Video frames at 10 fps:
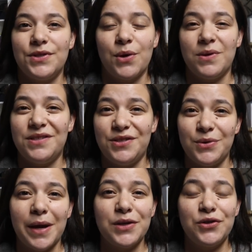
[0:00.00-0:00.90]
was going to
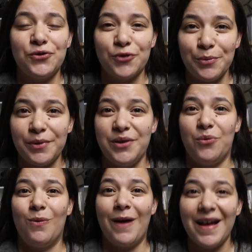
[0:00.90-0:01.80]
do extremely
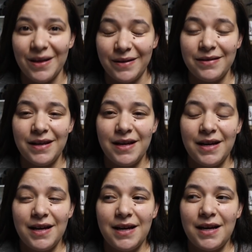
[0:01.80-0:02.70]
well,
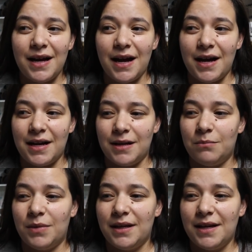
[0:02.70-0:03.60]

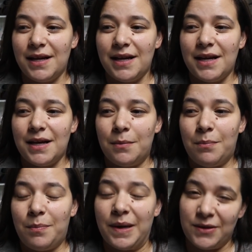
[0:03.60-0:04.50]
um,
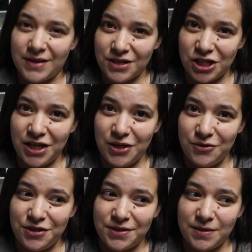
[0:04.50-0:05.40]
but it's actually a
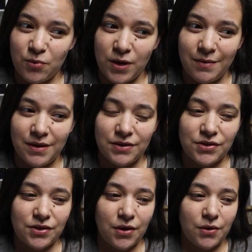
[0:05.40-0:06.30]
huge disappointment.
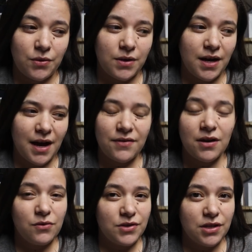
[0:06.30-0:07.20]
So I
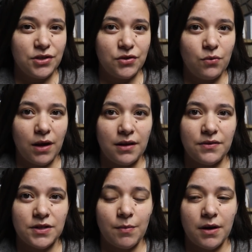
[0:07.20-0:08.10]
thought I was gonna do well
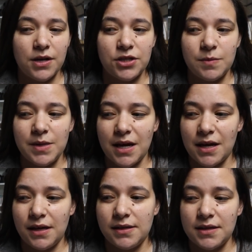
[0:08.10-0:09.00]
at this market just
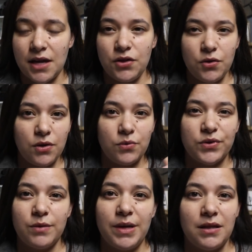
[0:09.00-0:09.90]
because I knew there
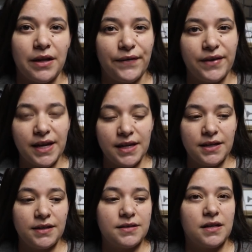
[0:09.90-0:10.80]
was gonna be a lot of
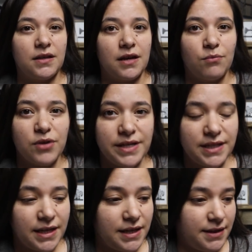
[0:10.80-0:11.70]
kids, a lot of
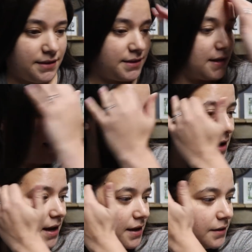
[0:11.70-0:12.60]
preteens,
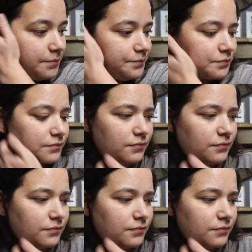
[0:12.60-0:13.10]
um,